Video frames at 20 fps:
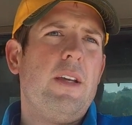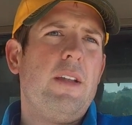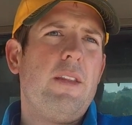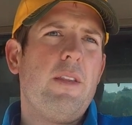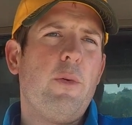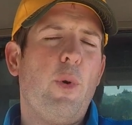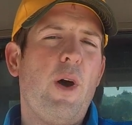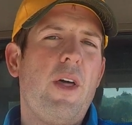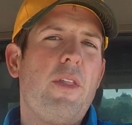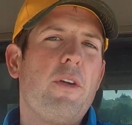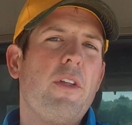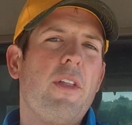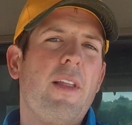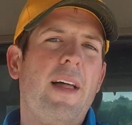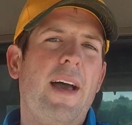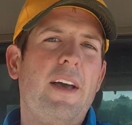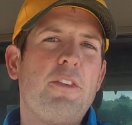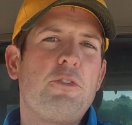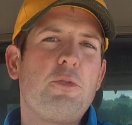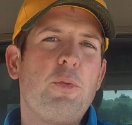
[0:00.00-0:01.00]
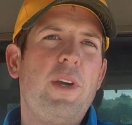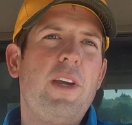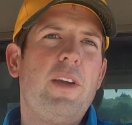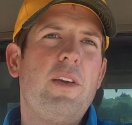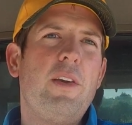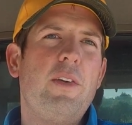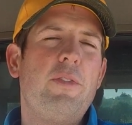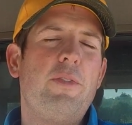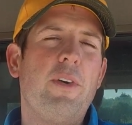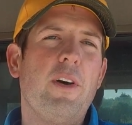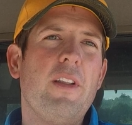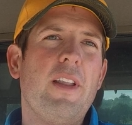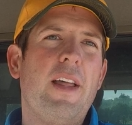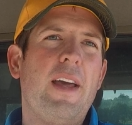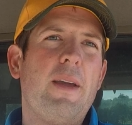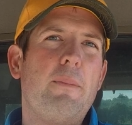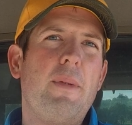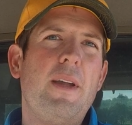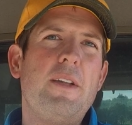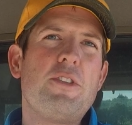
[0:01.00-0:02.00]
The weather the last week felt
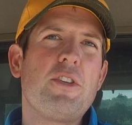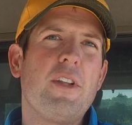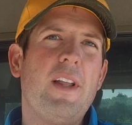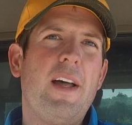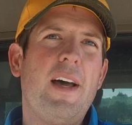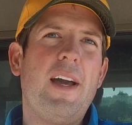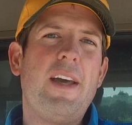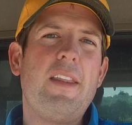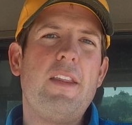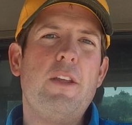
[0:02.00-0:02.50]
like mid-July.